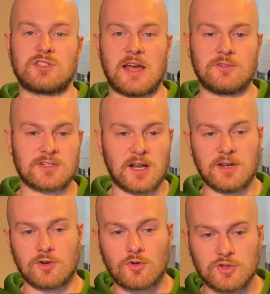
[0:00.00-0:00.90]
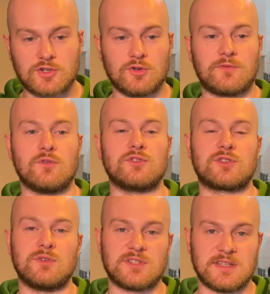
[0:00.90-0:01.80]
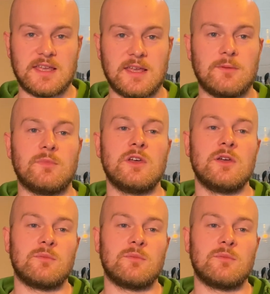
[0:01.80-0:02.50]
down slightly across George Ford so he doesn't hit him,